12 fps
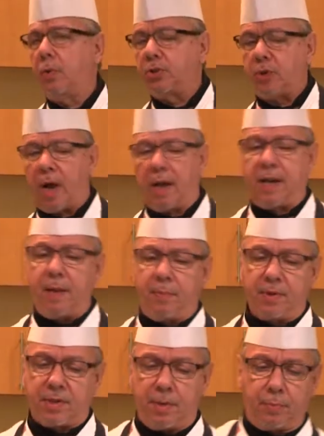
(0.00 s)
we're trying to keep
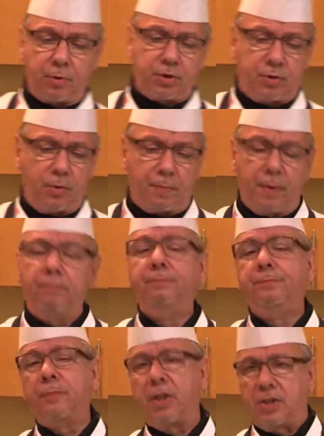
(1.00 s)
it simple, stupid,
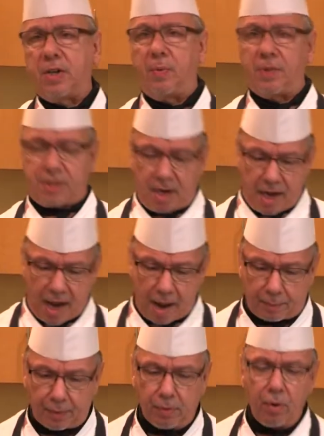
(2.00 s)
see what's gonna
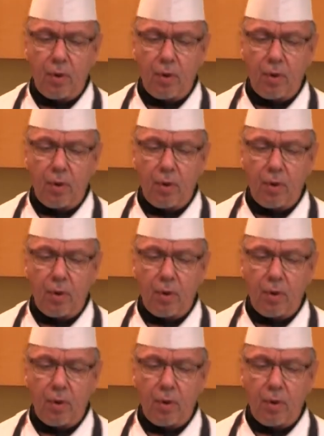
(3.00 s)
happen.